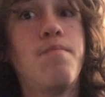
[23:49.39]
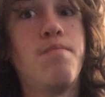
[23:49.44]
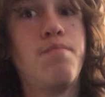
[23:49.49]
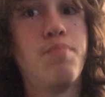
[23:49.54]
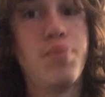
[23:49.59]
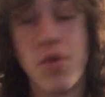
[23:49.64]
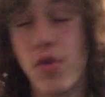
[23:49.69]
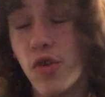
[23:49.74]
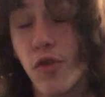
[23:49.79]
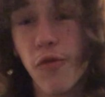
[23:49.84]

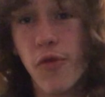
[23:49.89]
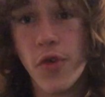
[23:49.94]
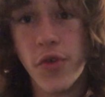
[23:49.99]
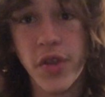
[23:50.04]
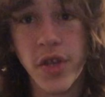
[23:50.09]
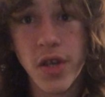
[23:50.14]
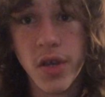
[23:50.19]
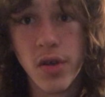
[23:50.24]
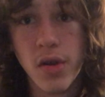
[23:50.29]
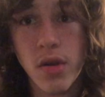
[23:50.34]
beautiful
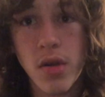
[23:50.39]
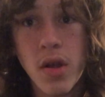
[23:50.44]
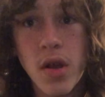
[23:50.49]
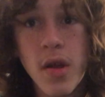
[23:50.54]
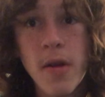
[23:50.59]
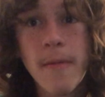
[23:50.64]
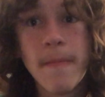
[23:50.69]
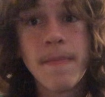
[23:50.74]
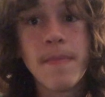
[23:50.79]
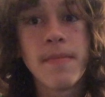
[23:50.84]
deal,
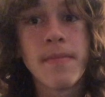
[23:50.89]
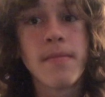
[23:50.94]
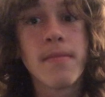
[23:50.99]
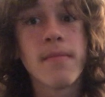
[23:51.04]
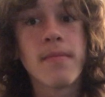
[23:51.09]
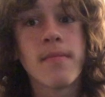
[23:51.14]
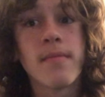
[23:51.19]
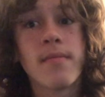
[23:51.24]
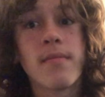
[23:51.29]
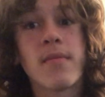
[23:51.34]

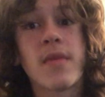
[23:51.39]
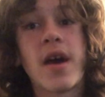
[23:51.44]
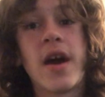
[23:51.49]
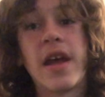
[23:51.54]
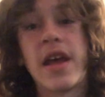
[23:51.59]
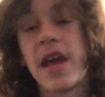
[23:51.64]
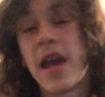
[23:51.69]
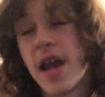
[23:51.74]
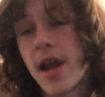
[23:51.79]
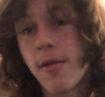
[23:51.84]
I
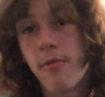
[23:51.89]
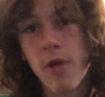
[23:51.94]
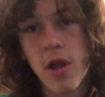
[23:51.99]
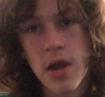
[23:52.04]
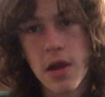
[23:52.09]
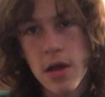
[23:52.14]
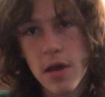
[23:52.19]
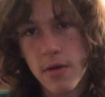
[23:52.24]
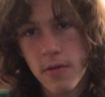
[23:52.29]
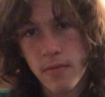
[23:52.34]
can't right
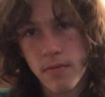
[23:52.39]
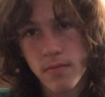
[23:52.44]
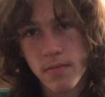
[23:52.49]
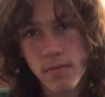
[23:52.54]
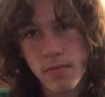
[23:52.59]
now.